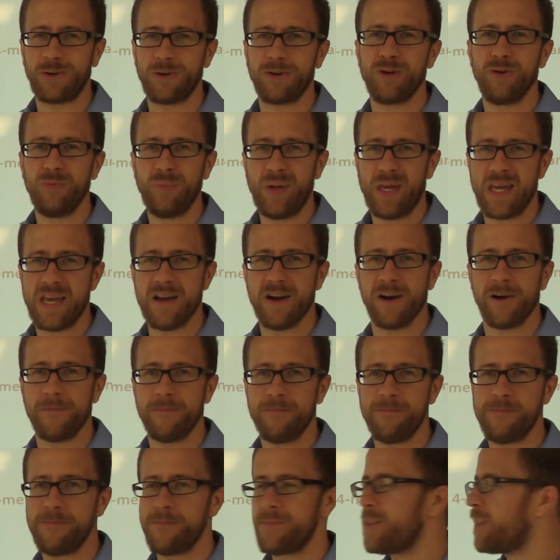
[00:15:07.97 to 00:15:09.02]
group here.
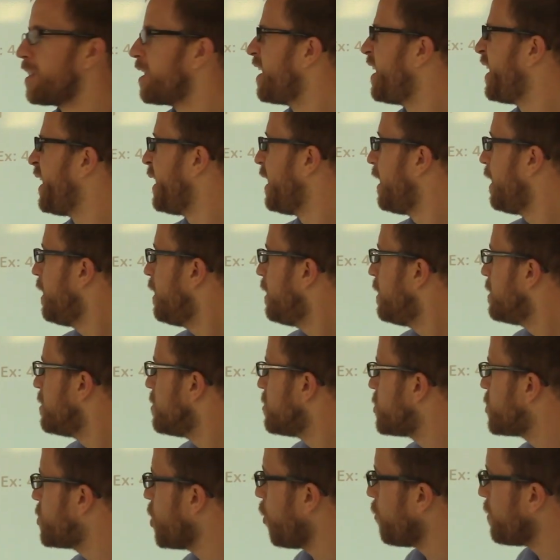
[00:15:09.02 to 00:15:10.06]

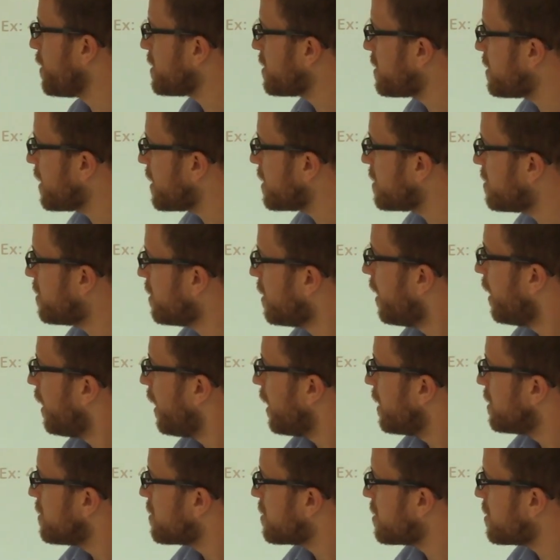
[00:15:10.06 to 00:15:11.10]
So this is
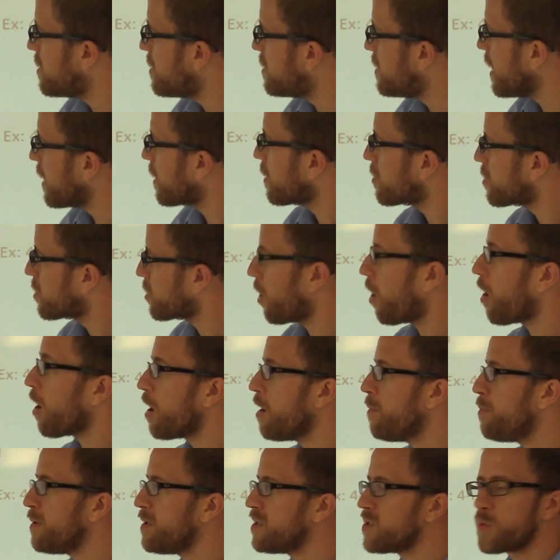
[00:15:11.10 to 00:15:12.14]
6
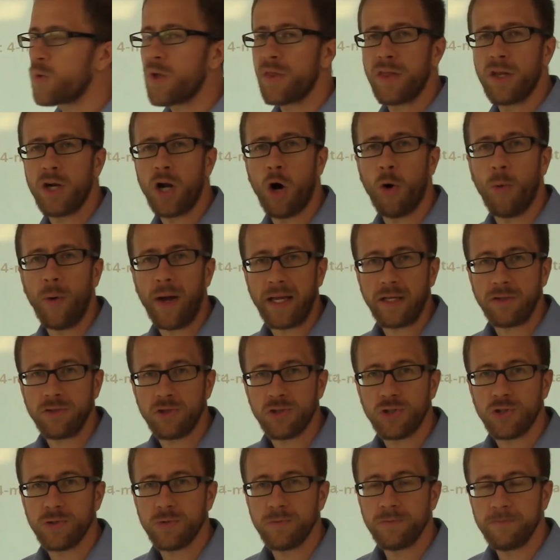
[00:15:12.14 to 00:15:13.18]
carbons with an
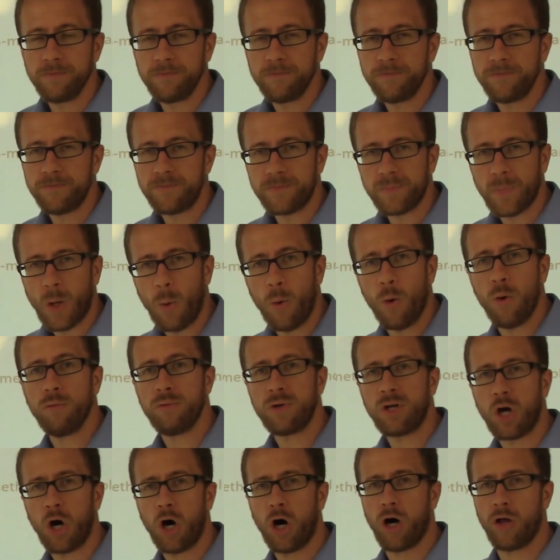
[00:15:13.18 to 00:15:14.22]
OH. What would we
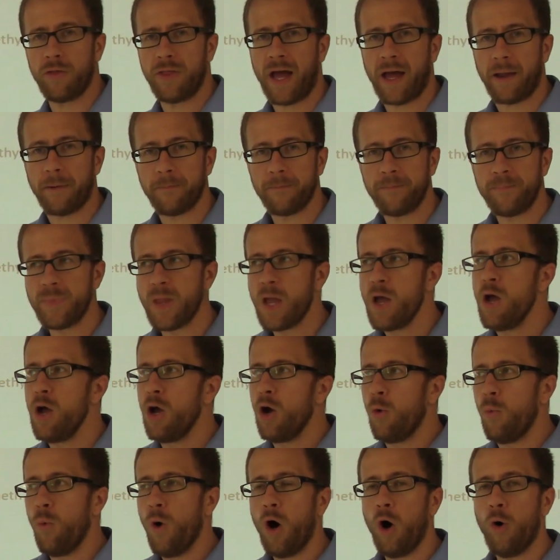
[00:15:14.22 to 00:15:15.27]
call that?
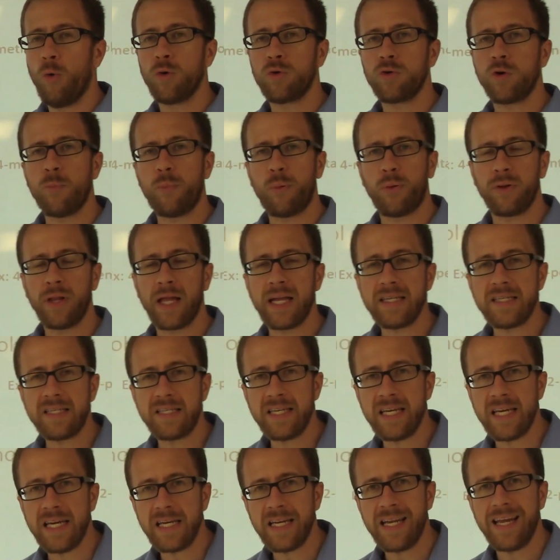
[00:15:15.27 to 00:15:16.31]
Well, we're
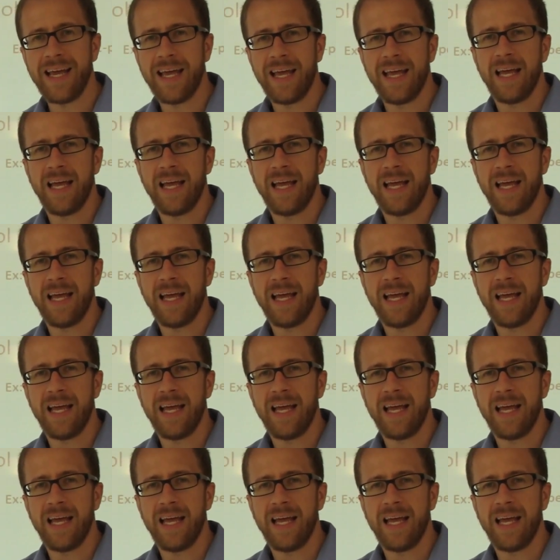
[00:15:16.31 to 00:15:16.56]
replacing